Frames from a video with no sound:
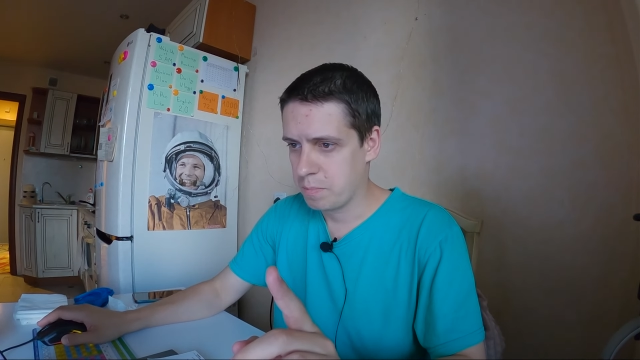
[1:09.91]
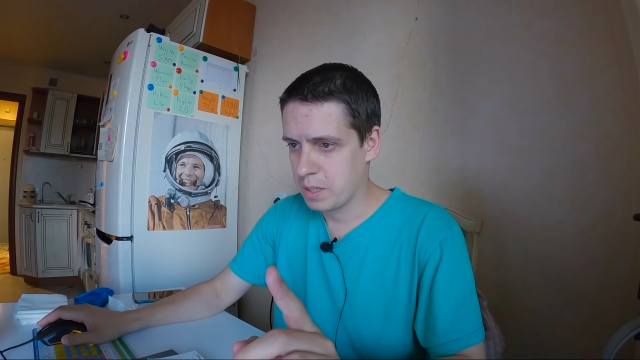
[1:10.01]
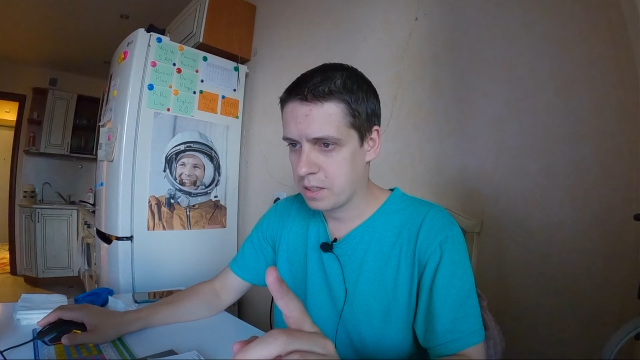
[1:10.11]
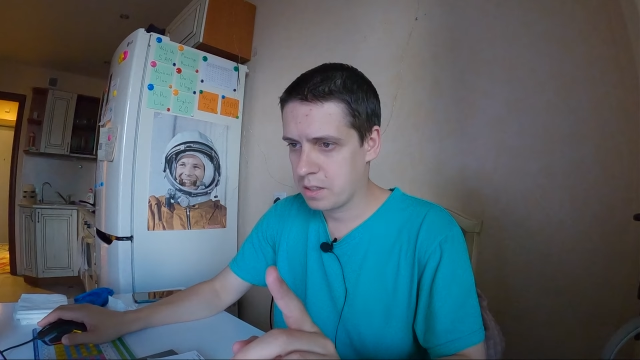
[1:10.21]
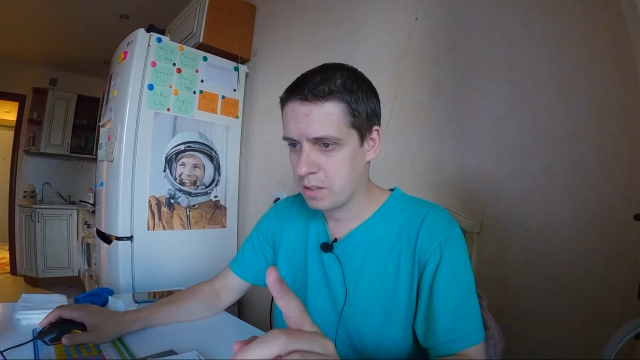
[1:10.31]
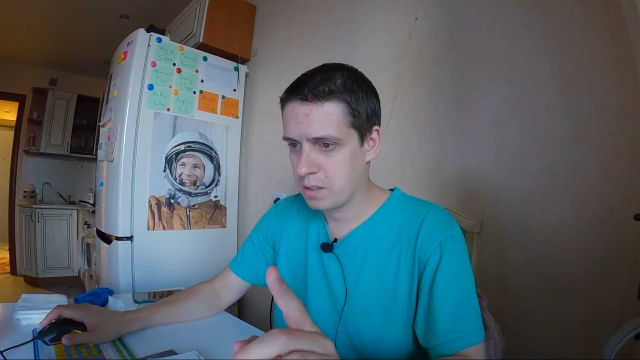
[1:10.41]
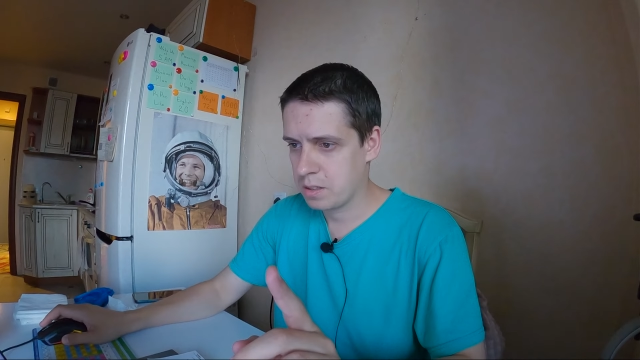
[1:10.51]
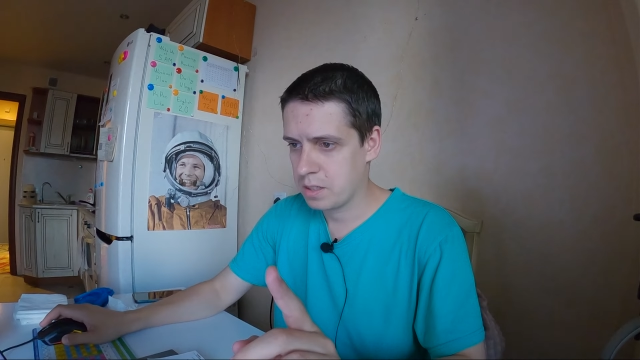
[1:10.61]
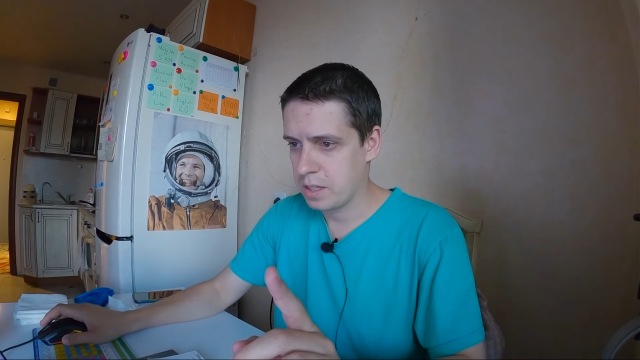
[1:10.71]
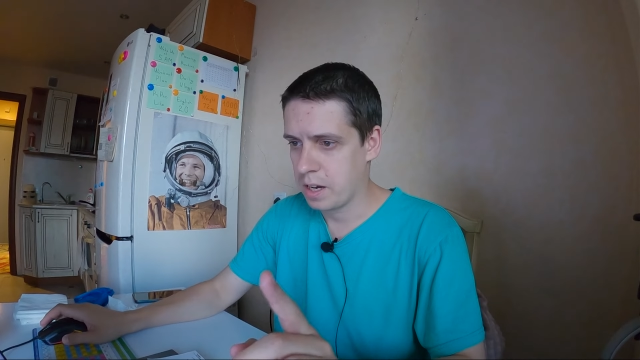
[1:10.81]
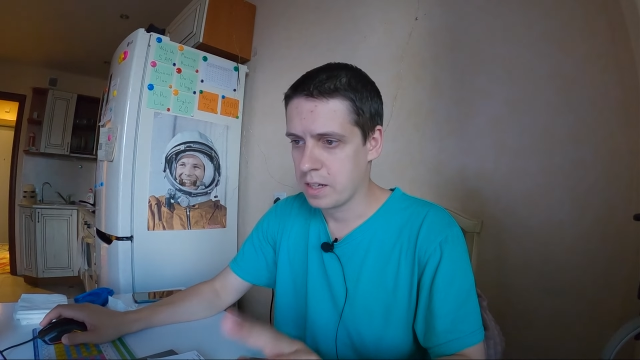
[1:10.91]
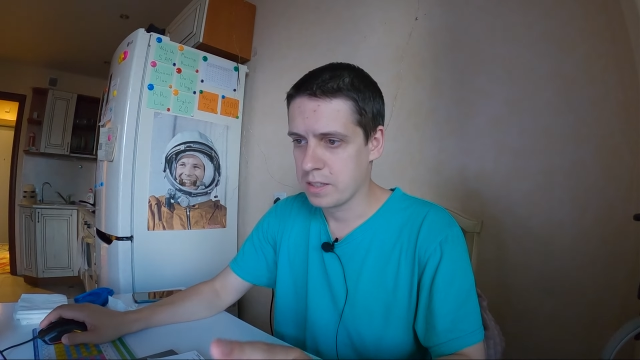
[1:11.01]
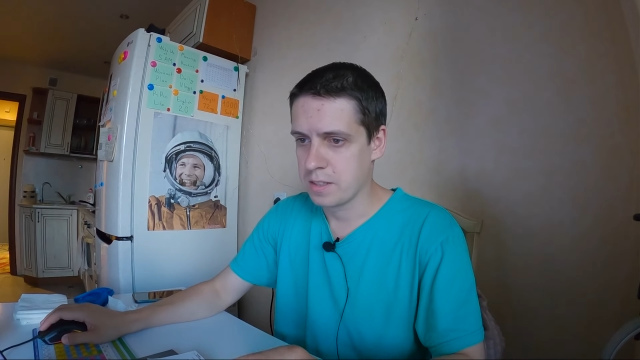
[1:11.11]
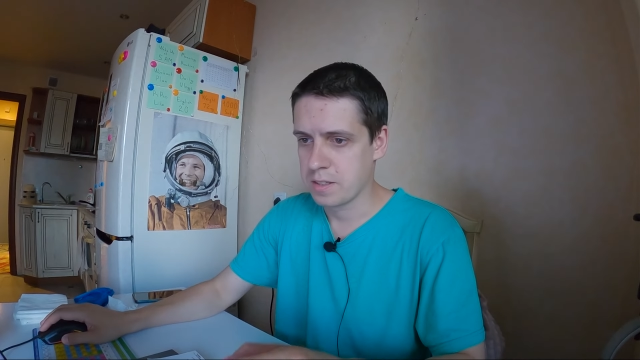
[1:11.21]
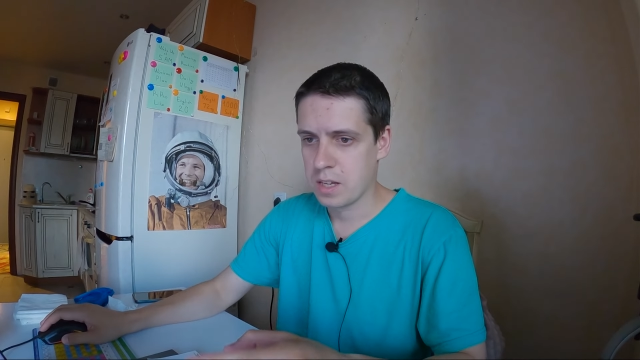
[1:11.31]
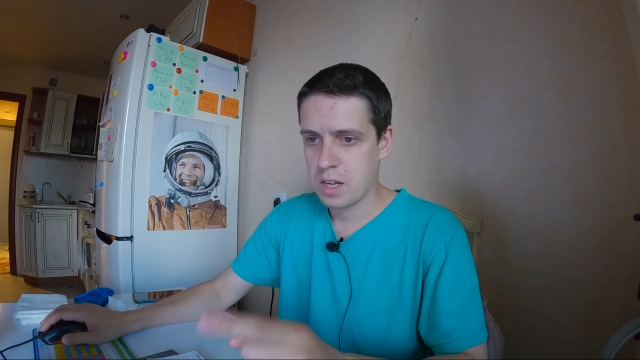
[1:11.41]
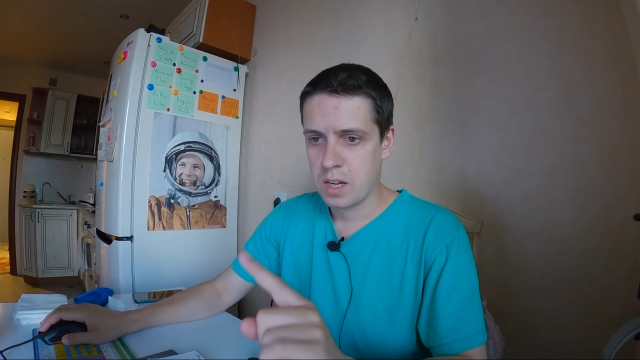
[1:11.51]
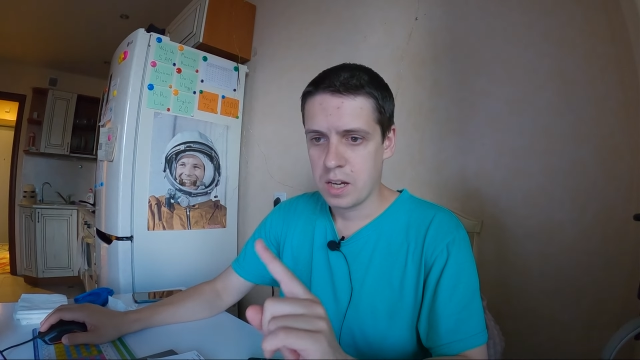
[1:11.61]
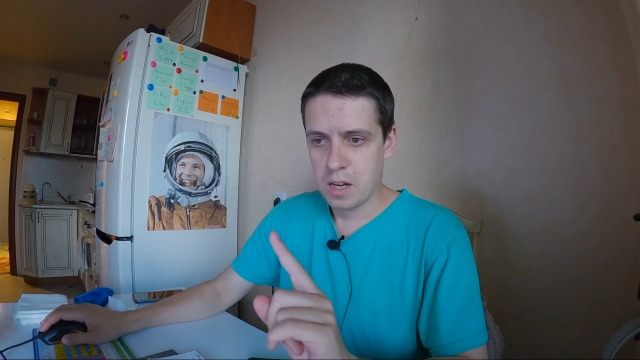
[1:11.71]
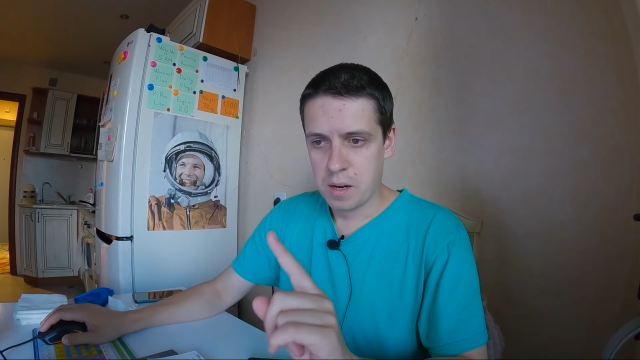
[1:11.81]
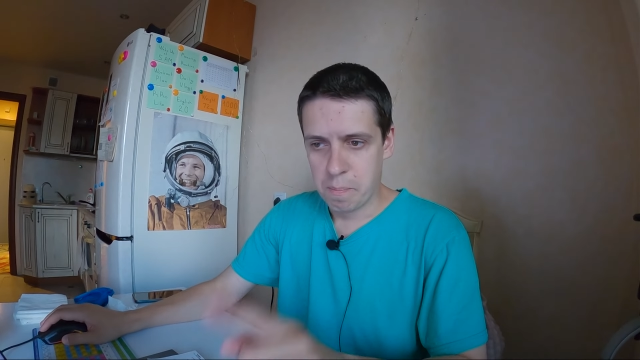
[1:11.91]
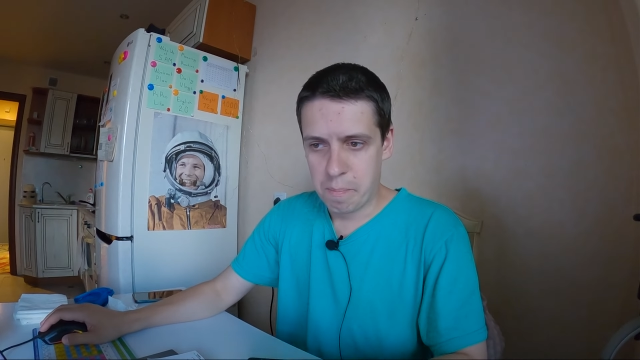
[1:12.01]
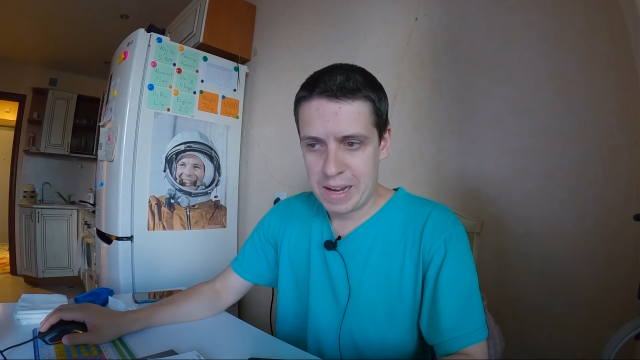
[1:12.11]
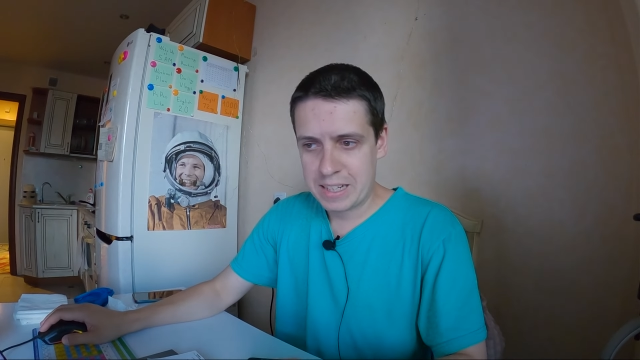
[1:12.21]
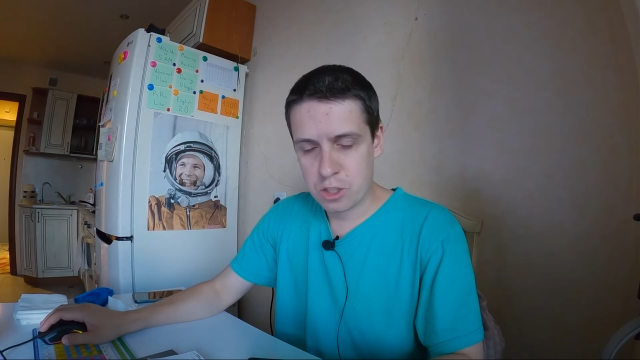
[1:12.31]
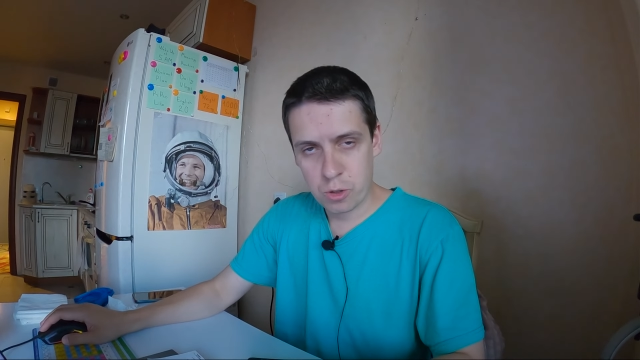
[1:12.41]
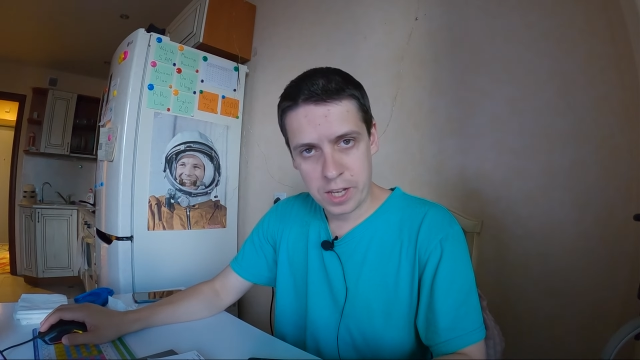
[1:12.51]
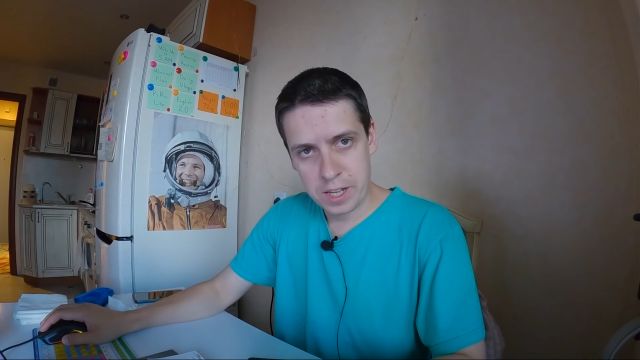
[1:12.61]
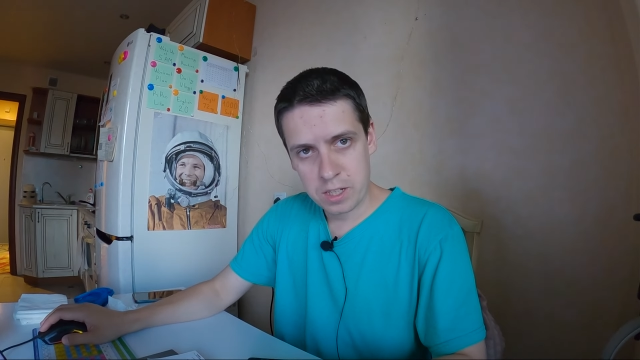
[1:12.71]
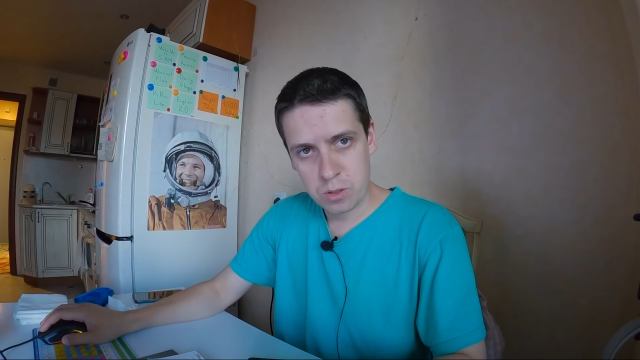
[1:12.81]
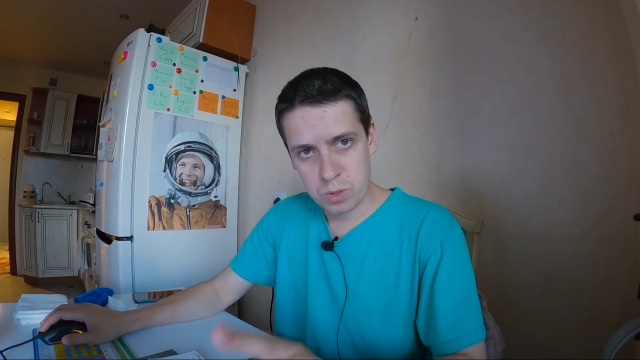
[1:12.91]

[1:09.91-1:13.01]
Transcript: Back, yeah, this back training